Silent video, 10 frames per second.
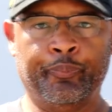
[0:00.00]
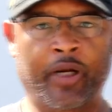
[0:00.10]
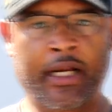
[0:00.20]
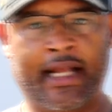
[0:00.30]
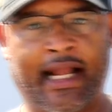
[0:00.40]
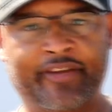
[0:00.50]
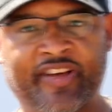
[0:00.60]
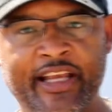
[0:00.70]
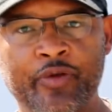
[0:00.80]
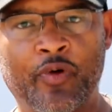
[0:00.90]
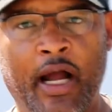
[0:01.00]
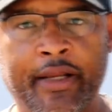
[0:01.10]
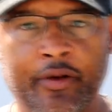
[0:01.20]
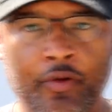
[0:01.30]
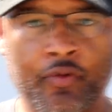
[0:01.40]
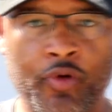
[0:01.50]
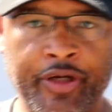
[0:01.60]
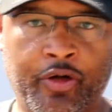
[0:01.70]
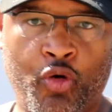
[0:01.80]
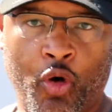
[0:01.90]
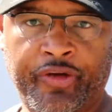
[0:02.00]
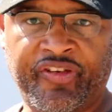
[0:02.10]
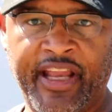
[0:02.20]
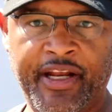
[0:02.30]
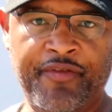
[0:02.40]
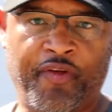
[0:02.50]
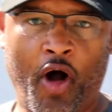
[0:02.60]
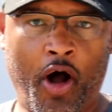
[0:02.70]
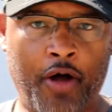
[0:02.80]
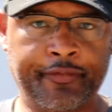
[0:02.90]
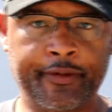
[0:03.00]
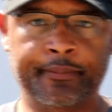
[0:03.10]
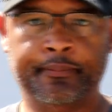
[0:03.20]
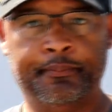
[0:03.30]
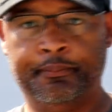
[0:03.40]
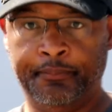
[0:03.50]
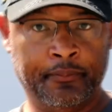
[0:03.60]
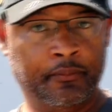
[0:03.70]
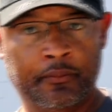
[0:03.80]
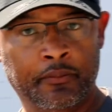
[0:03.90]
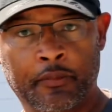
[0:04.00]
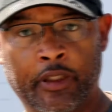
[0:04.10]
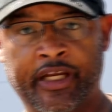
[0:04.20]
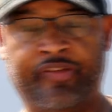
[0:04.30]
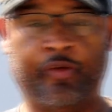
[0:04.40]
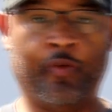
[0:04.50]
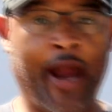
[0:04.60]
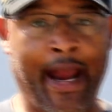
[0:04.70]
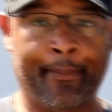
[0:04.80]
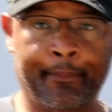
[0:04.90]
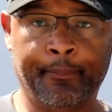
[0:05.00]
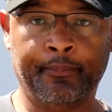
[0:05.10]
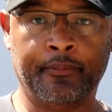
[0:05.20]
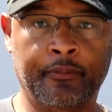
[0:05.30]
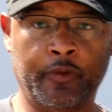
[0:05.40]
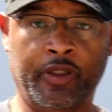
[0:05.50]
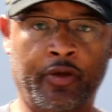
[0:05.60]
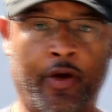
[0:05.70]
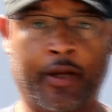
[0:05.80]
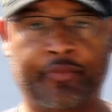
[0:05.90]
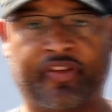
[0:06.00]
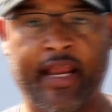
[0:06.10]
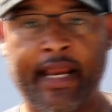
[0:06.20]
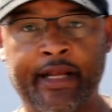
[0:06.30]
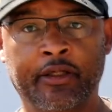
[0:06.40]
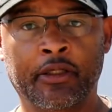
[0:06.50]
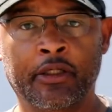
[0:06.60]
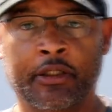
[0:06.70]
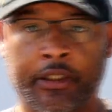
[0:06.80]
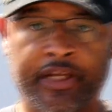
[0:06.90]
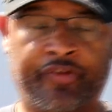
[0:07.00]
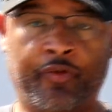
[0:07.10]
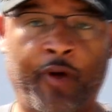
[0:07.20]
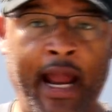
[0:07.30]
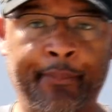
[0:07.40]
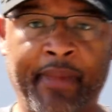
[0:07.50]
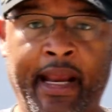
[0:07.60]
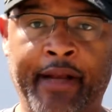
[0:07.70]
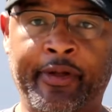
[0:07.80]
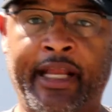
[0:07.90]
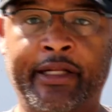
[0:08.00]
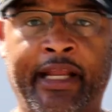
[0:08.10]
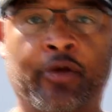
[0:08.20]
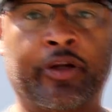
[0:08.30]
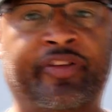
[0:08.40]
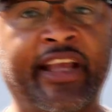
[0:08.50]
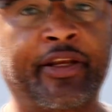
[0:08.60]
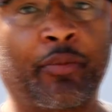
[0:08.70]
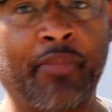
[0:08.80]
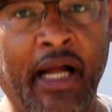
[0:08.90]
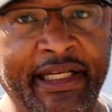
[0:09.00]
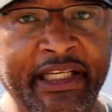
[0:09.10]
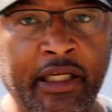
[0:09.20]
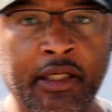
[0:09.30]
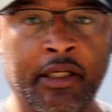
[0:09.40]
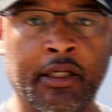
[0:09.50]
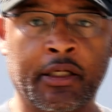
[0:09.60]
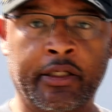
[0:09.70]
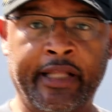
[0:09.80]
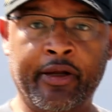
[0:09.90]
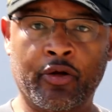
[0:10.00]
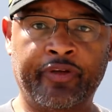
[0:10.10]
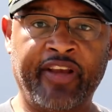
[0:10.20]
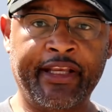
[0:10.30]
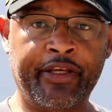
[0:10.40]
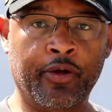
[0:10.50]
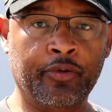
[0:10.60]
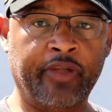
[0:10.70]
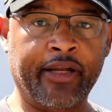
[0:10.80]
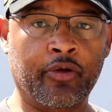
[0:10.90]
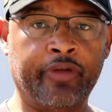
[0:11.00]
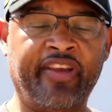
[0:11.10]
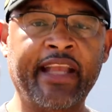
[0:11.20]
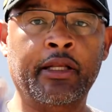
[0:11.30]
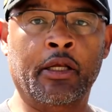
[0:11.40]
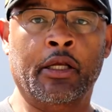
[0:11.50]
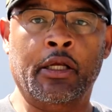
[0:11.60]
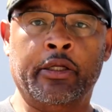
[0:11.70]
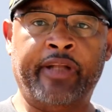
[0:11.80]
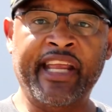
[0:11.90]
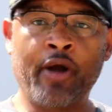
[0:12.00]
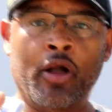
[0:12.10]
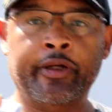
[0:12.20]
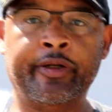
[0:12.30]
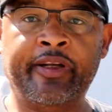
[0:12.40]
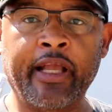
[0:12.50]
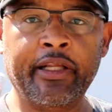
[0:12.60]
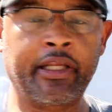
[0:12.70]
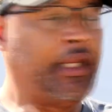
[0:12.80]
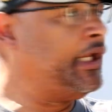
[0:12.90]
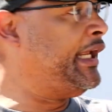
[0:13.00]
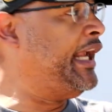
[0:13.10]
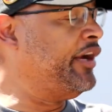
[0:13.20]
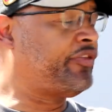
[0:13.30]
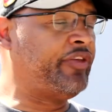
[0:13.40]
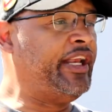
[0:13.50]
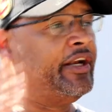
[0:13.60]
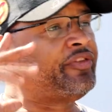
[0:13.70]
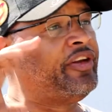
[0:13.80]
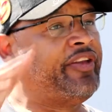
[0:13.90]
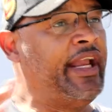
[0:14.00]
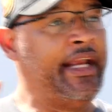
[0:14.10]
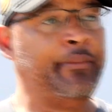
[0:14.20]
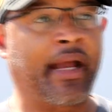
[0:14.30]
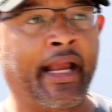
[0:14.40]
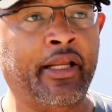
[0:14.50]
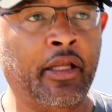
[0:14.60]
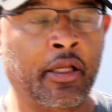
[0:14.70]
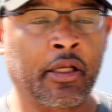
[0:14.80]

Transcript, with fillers: But I, I tell you what, when the courts get involved, it's a wrap. You know what I'm saying? It's a wrap, man. They they're gonna take your money. They're gonna take your. They're gonna take. They gonna. Here's here's the thing, man.